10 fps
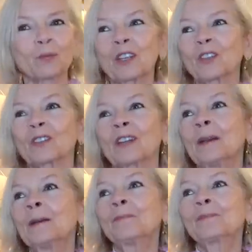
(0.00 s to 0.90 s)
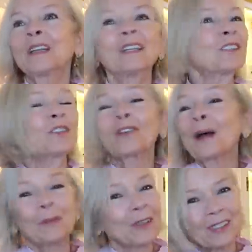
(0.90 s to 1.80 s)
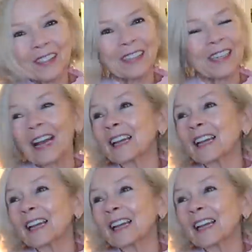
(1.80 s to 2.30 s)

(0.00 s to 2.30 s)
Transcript: because it is a fabulous city.